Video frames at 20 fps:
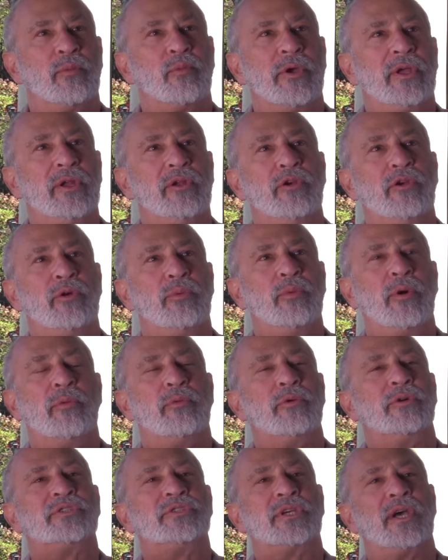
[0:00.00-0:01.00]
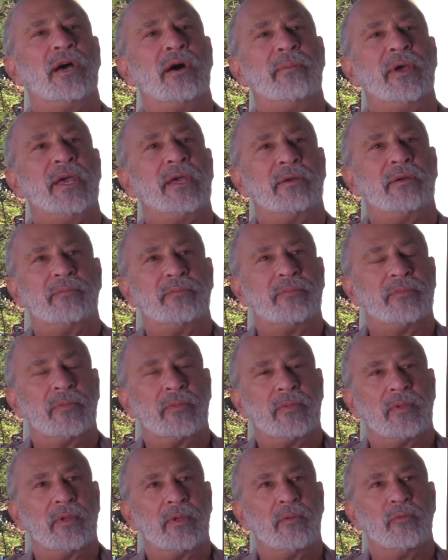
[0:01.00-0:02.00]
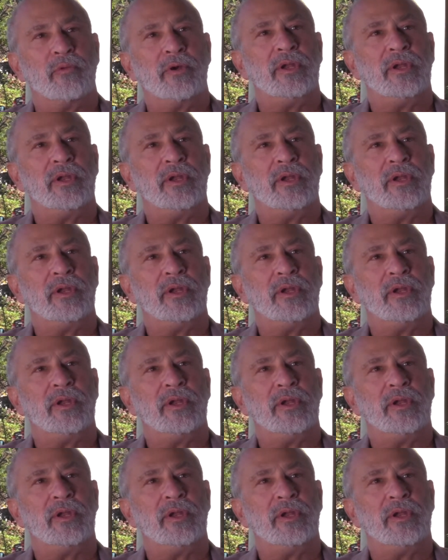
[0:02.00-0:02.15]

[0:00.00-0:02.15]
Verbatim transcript: We knew what was coming.